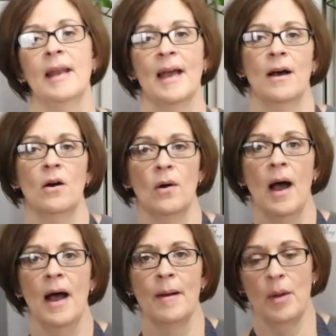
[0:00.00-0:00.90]
Now,
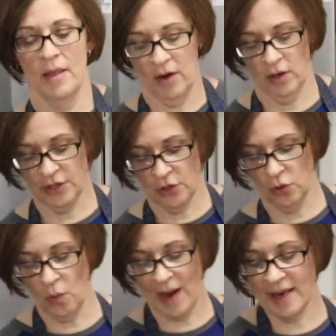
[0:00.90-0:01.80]
um, there are
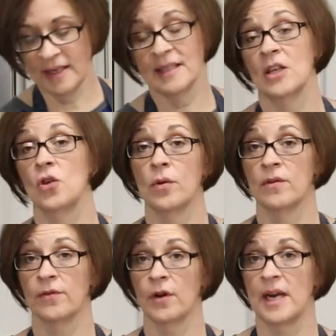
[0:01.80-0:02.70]
two ways that you
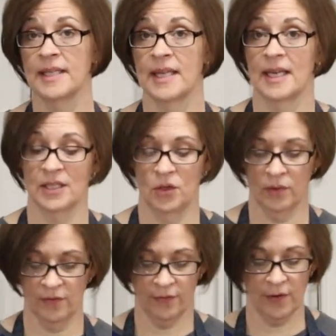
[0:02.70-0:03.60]
can freeze this. You
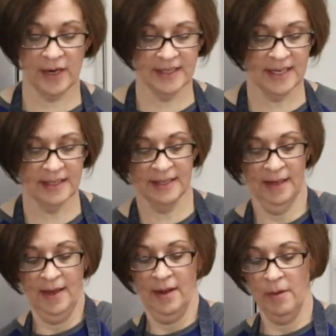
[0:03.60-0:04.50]
can freeze it
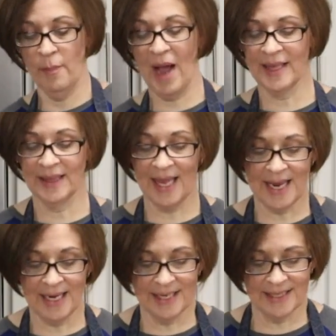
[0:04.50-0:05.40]
by
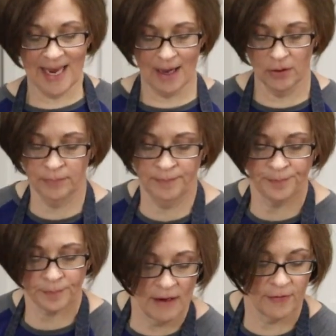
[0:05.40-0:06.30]
laying it down
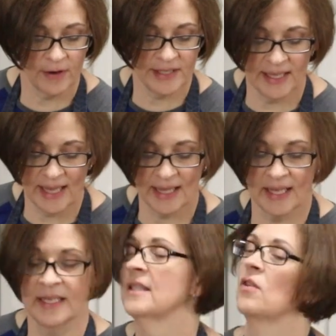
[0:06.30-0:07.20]
and freeze it like
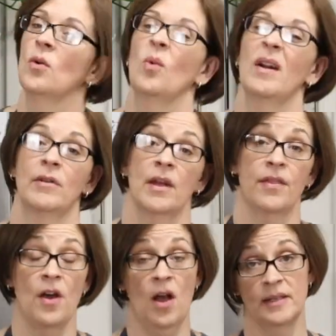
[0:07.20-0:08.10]
this so that whenever it
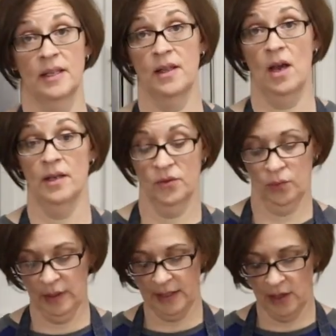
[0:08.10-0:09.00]
thaws, it thaws
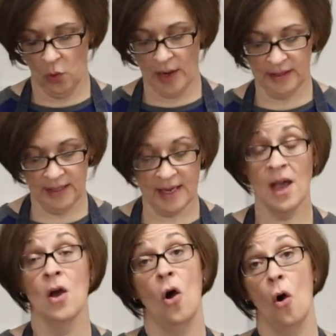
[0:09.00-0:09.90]
really
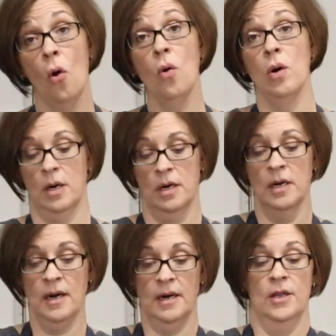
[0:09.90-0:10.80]
quickly.
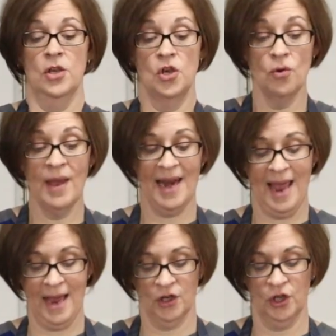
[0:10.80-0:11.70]
Or you can
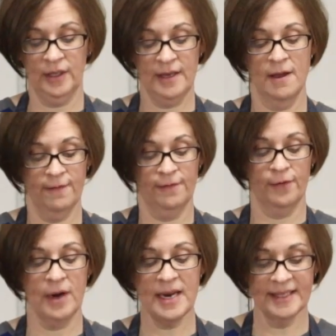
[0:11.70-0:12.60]
actually
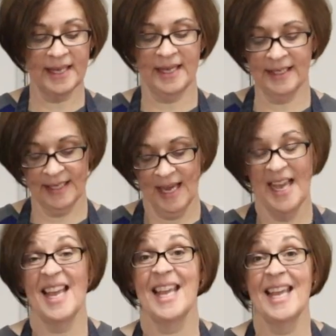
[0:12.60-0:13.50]
freeze it
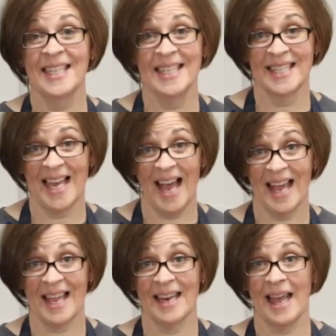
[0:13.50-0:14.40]

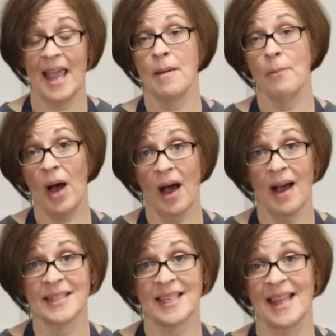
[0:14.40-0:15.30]
inside a
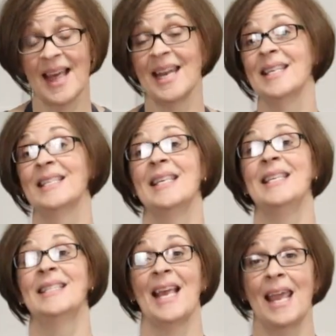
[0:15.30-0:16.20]
pot that is
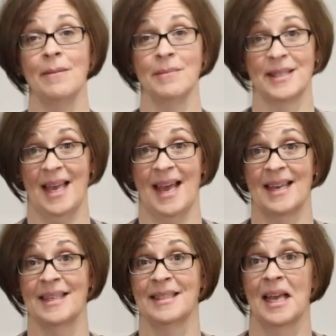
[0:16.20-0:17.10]
the same
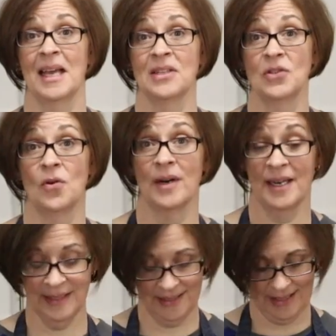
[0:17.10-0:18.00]
size as your
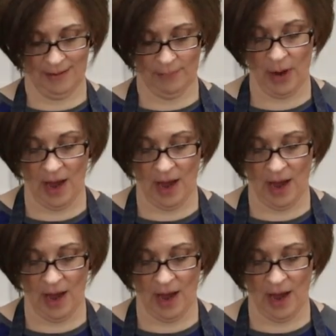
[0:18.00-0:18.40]
Instant